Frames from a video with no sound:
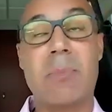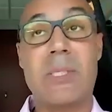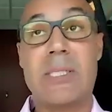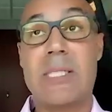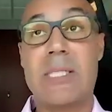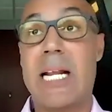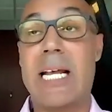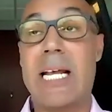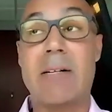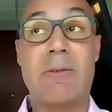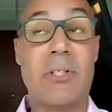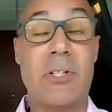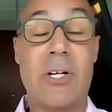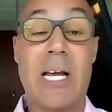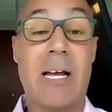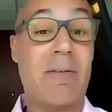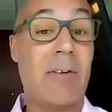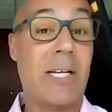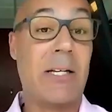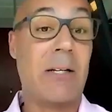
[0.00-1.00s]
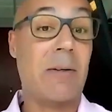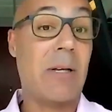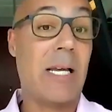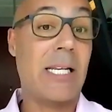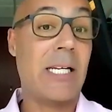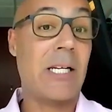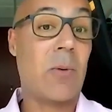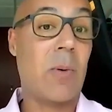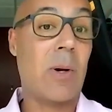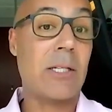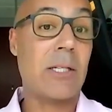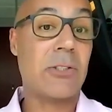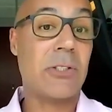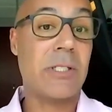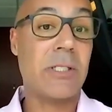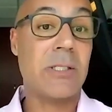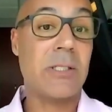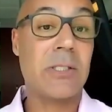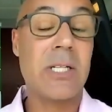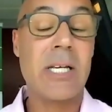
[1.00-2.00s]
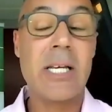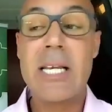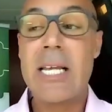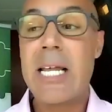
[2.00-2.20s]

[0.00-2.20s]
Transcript: we said, hey, do you have any any questions?